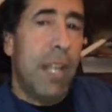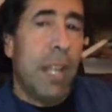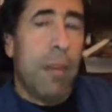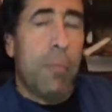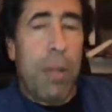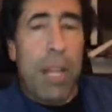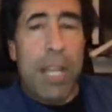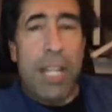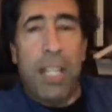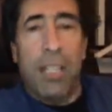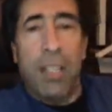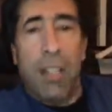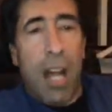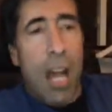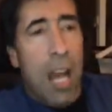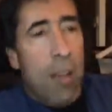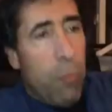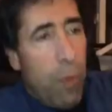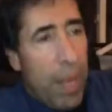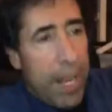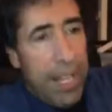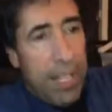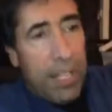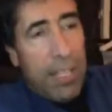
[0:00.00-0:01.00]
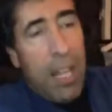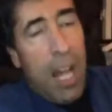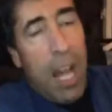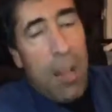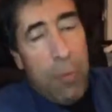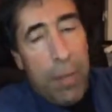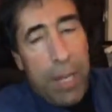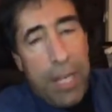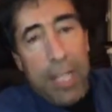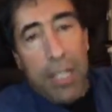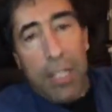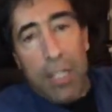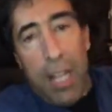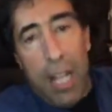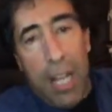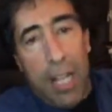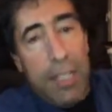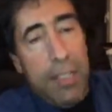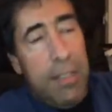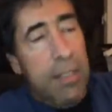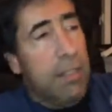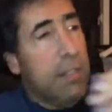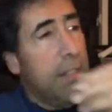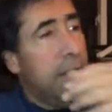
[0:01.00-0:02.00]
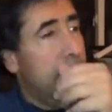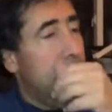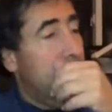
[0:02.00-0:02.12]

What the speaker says: I'm waiting in line.